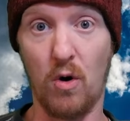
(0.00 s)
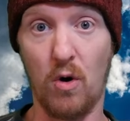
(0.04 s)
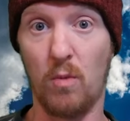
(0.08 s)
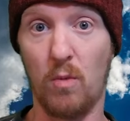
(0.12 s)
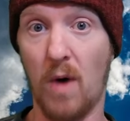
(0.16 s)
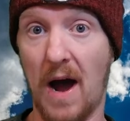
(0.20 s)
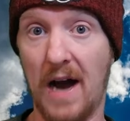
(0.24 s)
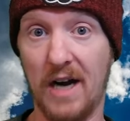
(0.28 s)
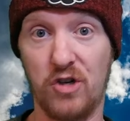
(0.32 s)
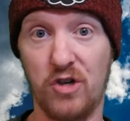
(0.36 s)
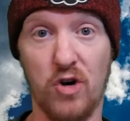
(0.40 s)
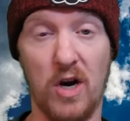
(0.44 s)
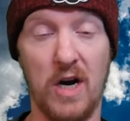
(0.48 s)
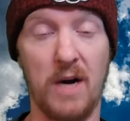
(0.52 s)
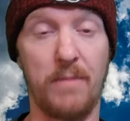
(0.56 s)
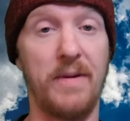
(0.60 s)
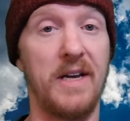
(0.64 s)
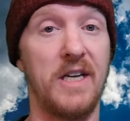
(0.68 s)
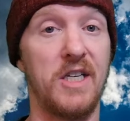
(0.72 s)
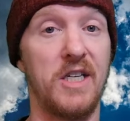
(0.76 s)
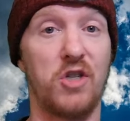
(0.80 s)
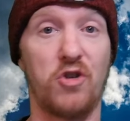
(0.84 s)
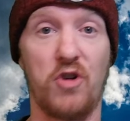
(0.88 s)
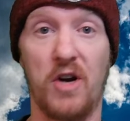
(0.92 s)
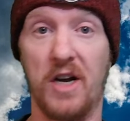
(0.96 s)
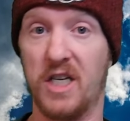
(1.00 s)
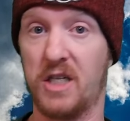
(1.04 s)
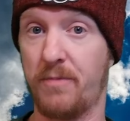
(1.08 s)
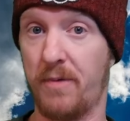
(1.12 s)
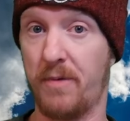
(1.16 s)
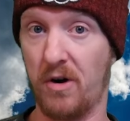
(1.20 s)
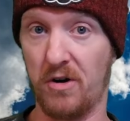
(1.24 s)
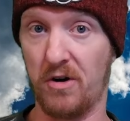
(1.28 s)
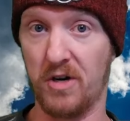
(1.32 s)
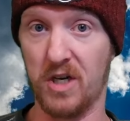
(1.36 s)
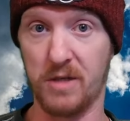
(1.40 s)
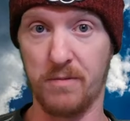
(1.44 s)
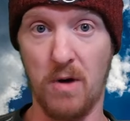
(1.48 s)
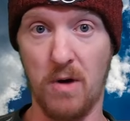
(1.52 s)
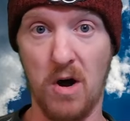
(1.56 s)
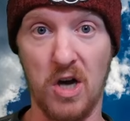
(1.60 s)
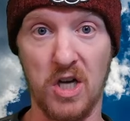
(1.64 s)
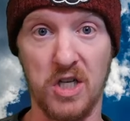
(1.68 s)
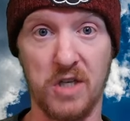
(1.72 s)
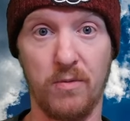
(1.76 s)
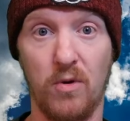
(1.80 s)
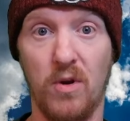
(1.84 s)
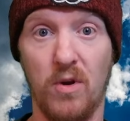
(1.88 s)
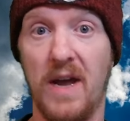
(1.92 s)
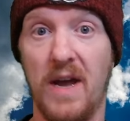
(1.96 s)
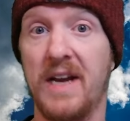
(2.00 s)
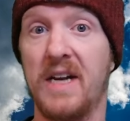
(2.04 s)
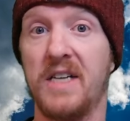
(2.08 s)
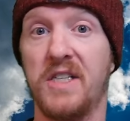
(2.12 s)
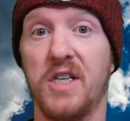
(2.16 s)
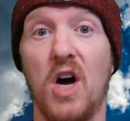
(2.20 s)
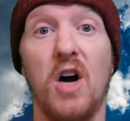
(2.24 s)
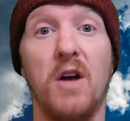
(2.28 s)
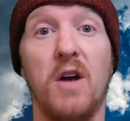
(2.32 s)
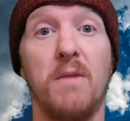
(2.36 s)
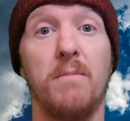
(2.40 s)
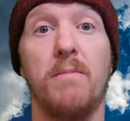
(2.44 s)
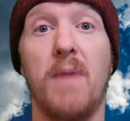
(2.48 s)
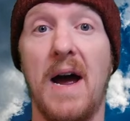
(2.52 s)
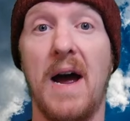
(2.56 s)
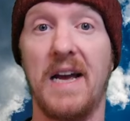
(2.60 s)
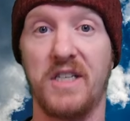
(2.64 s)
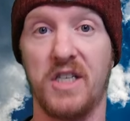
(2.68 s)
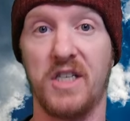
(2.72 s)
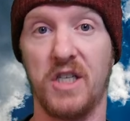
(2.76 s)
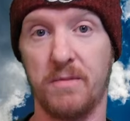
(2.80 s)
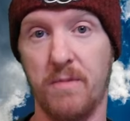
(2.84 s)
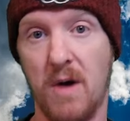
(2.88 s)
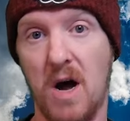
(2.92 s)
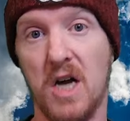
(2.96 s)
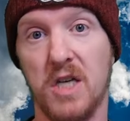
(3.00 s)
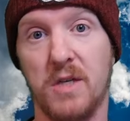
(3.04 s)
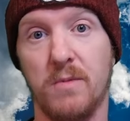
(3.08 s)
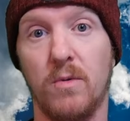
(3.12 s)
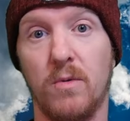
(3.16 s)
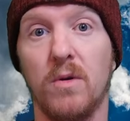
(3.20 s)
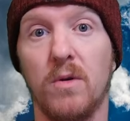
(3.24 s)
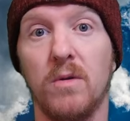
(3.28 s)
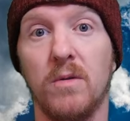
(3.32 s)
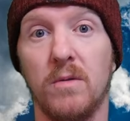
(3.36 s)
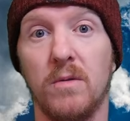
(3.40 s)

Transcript: I try to be as transparent as possible and as unbiased as possible.